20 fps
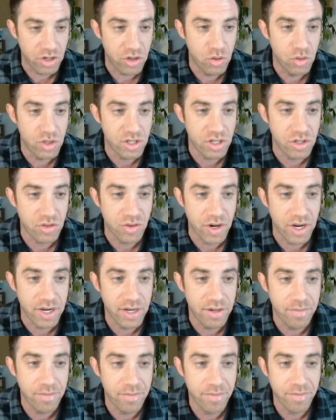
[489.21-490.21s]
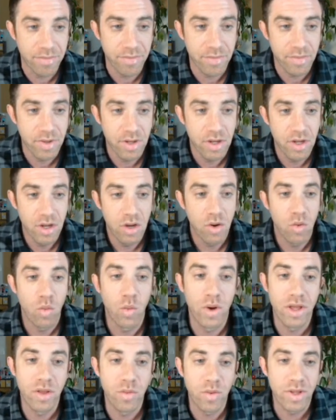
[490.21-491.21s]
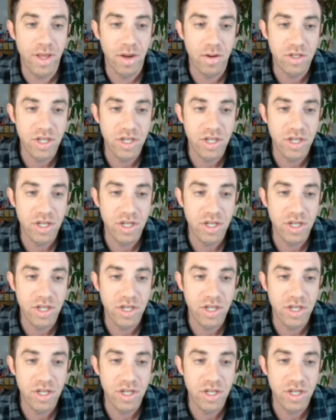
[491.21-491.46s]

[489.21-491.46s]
usage rate with and without